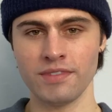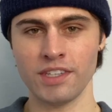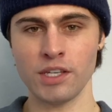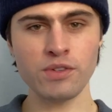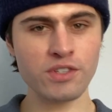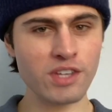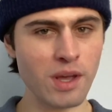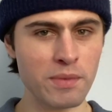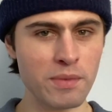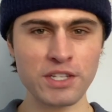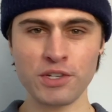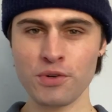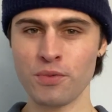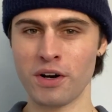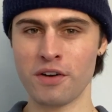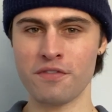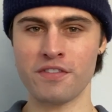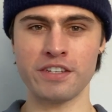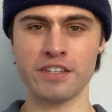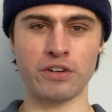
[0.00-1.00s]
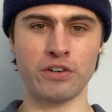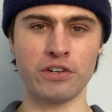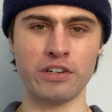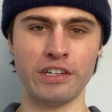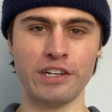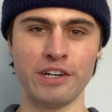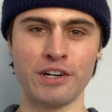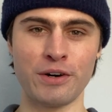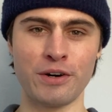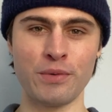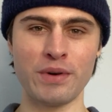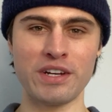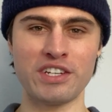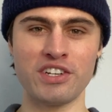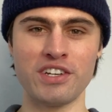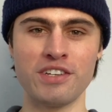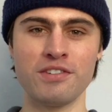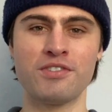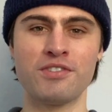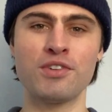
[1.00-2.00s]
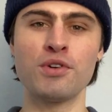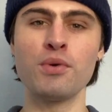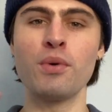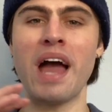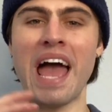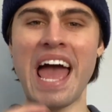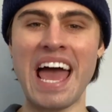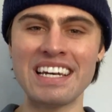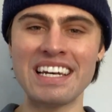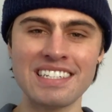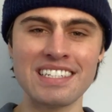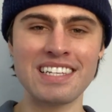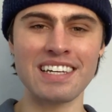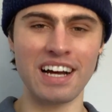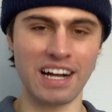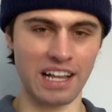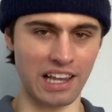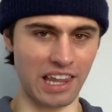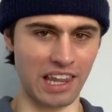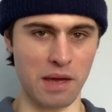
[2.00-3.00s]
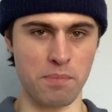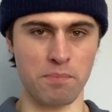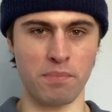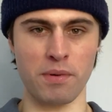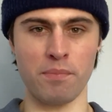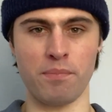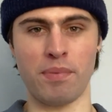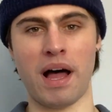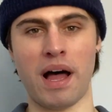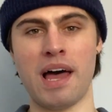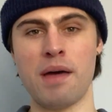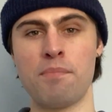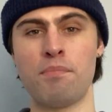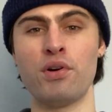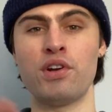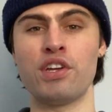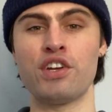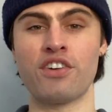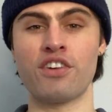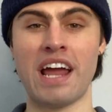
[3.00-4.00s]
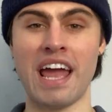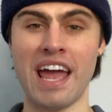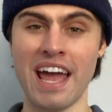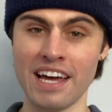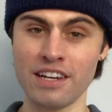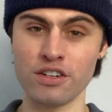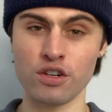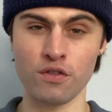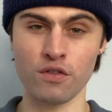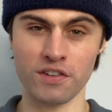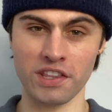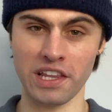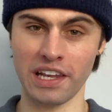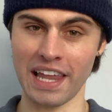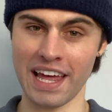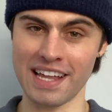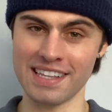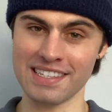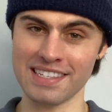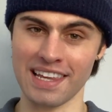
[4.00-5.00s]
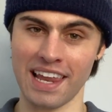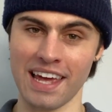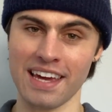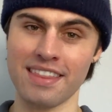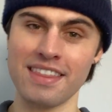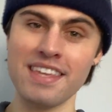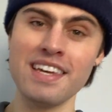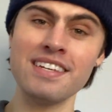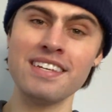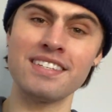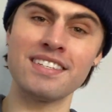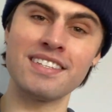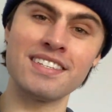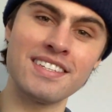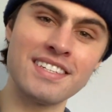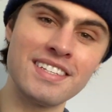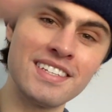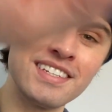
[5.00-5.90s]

You saw me do one of these earlier, which is to end a clip by putting your hand over the lens like this,